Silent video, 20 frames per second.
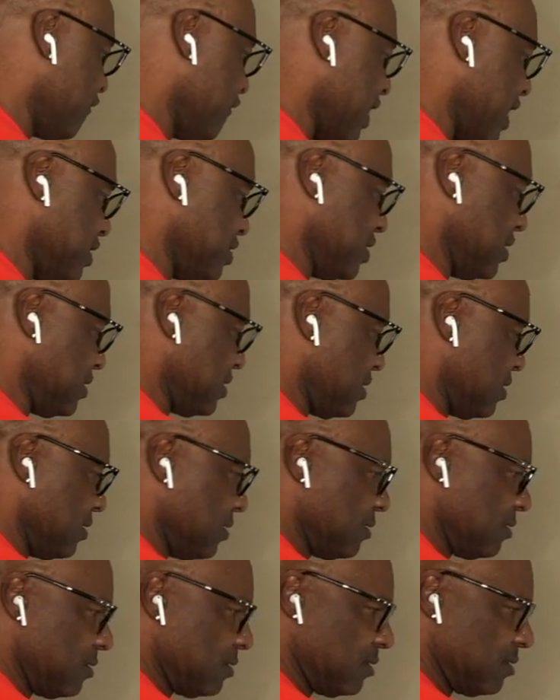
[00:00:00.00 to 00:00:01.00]
veggies.
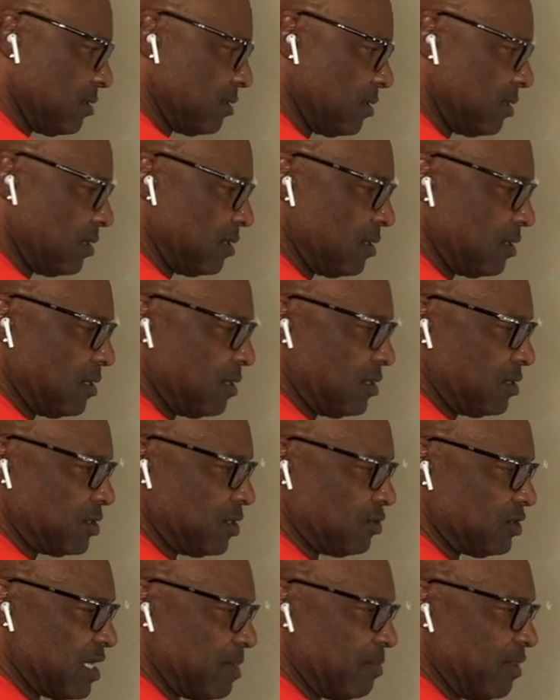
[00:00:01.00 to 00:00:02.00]

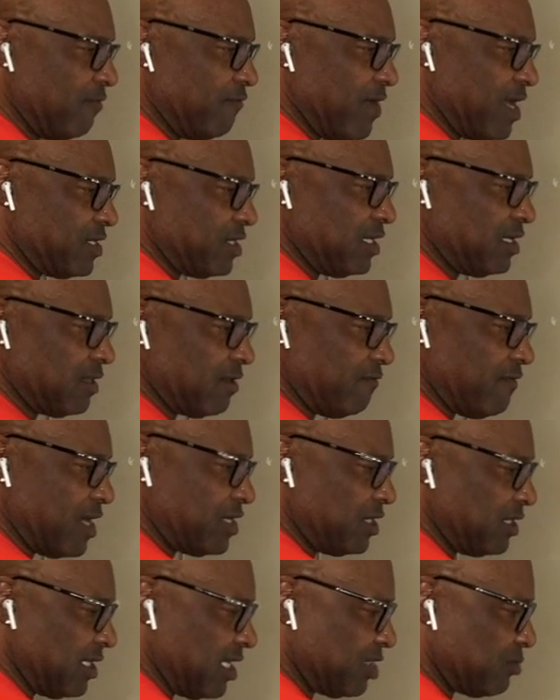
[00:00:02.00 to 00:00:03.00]
So some of the
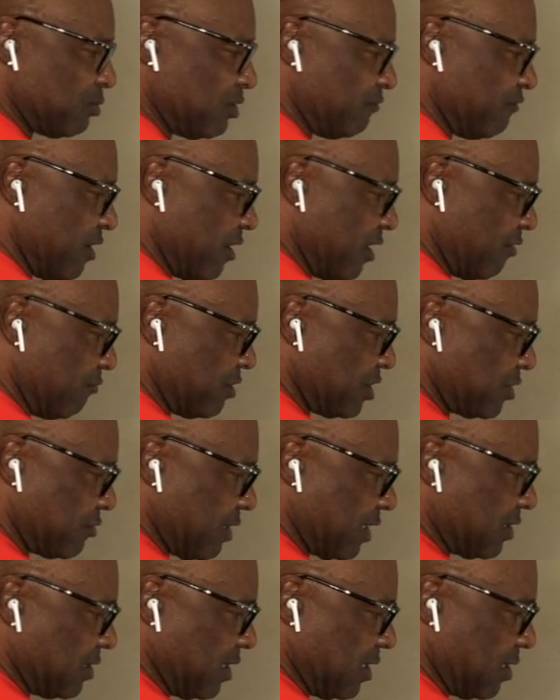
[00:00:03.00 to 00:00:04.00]
veggie list was very
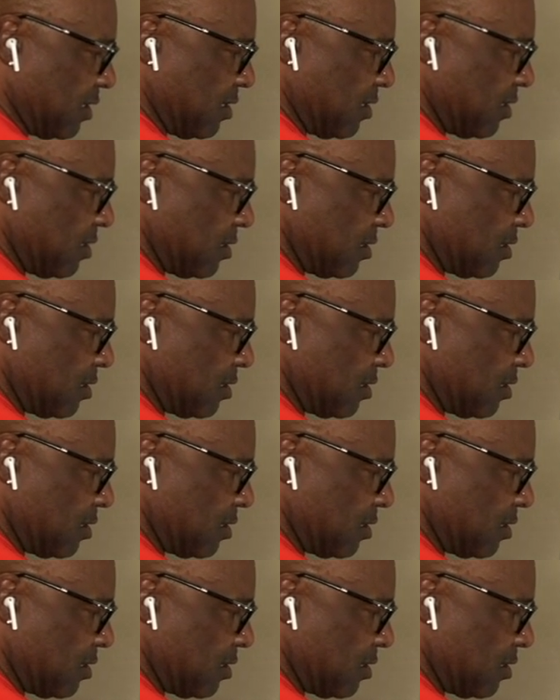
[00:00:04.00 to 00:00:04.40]
restricted,